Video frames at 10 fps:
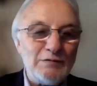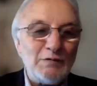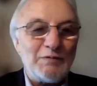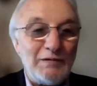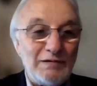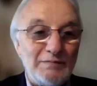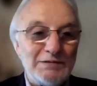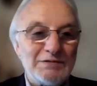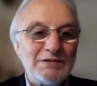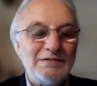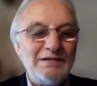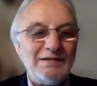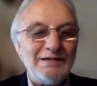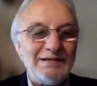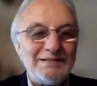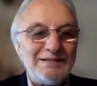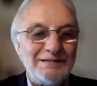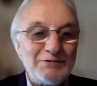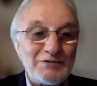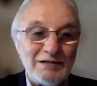So if we only plant
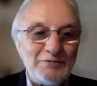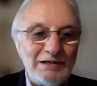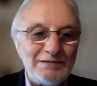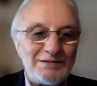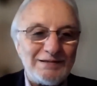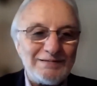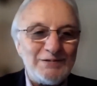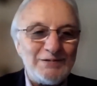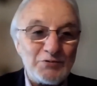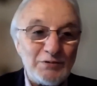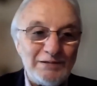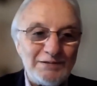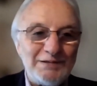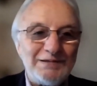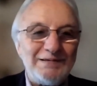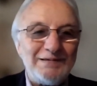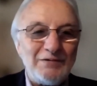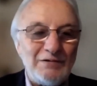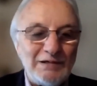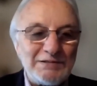soybean, we'll have other kinds of problems,
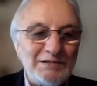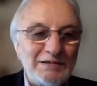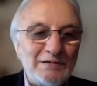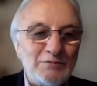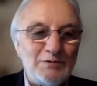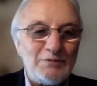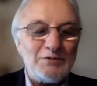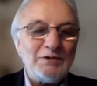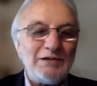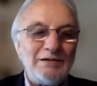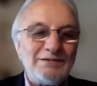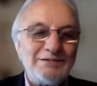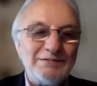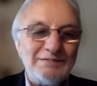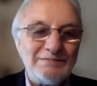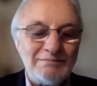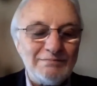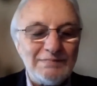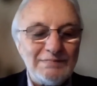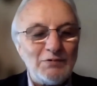problems of soil, um,
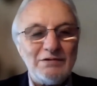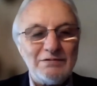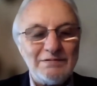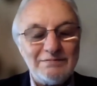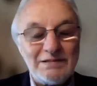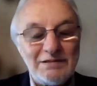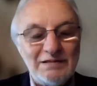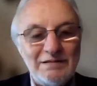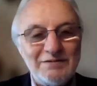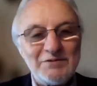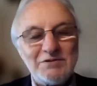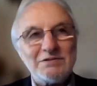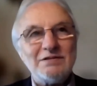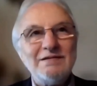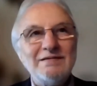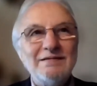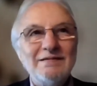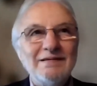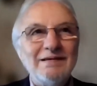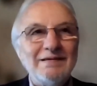carbon uh, in the
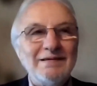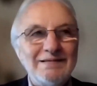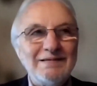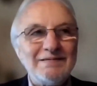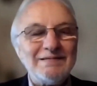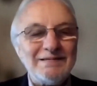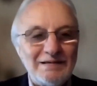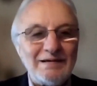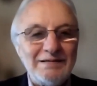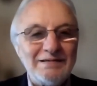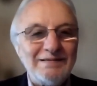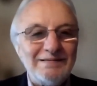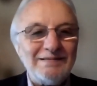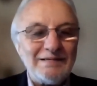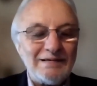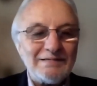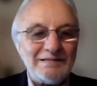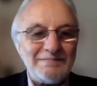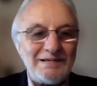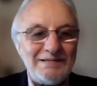soil. So um,